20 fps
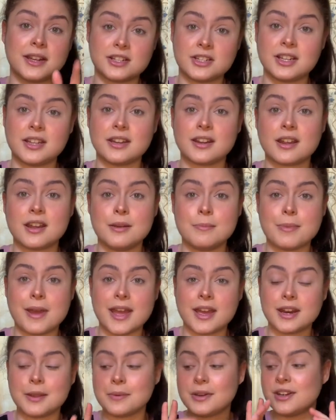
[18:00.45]
actually gonna come
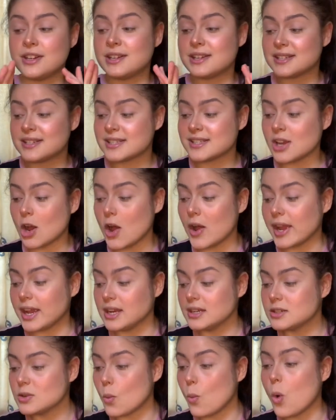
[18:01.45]
back and I'm gonna
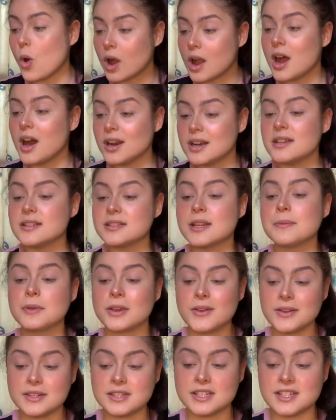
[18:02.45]
decide what colors I'm
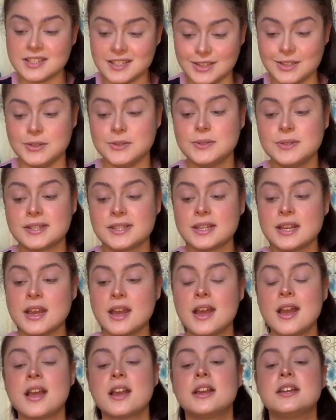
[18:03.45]
going to use
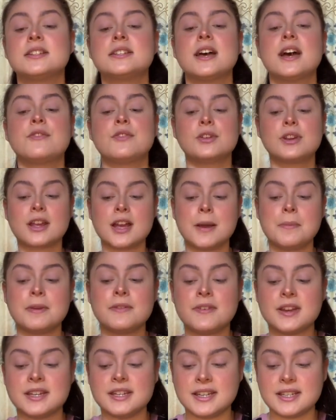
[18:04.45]
because I've got a couple
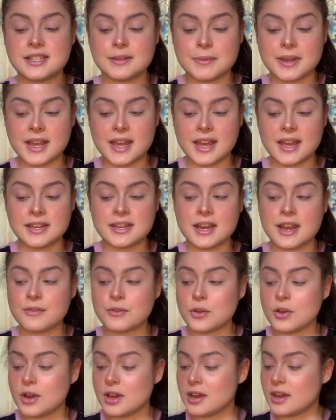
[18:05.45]
of ideas in my head. I've
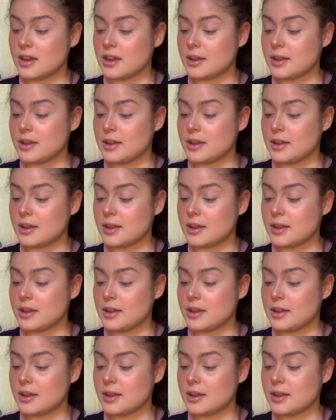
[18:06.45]
got